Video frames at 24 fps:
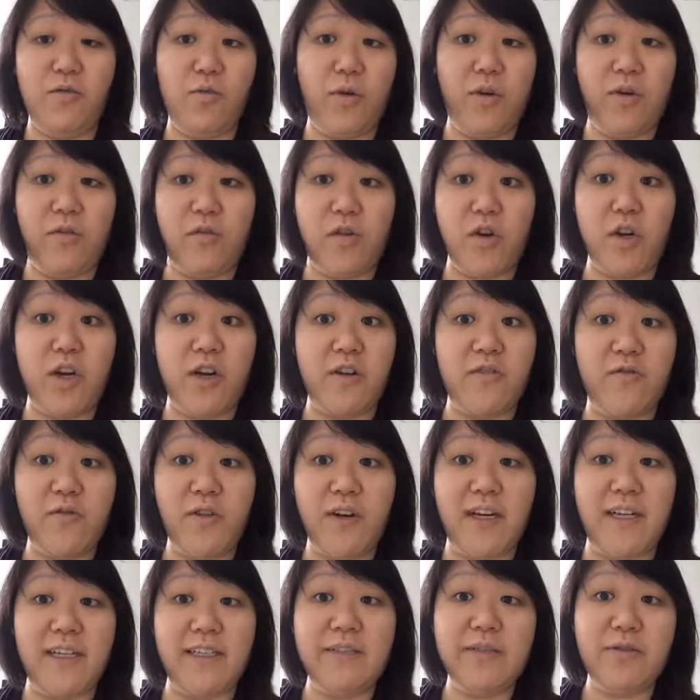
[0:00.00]
one of your good
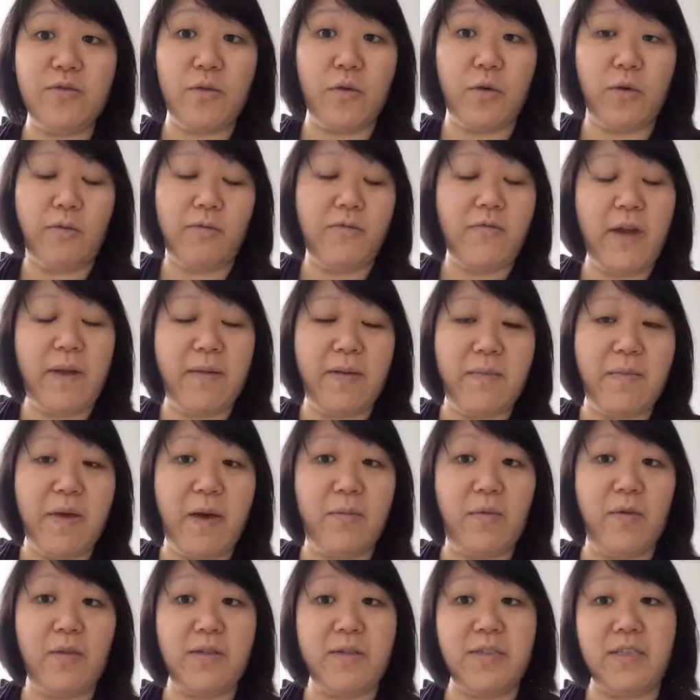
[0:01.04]
friends or family
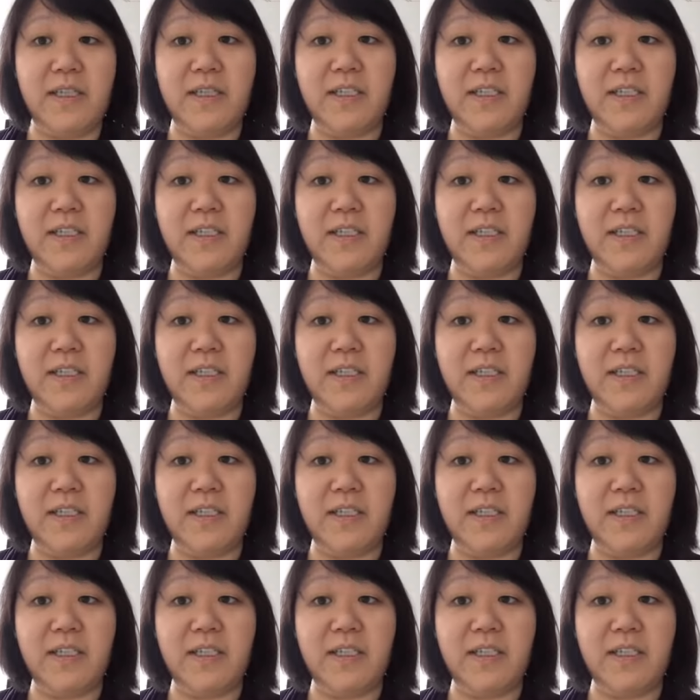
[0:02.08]
members,